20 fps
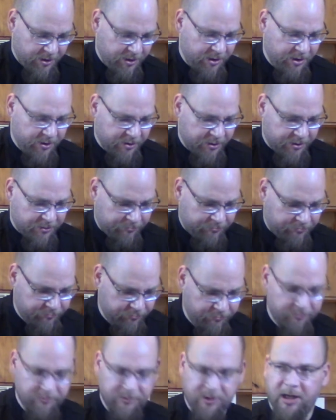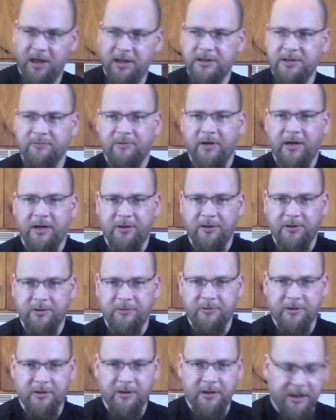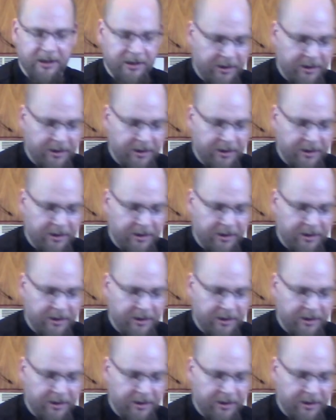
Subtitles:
You toss it right on the grill like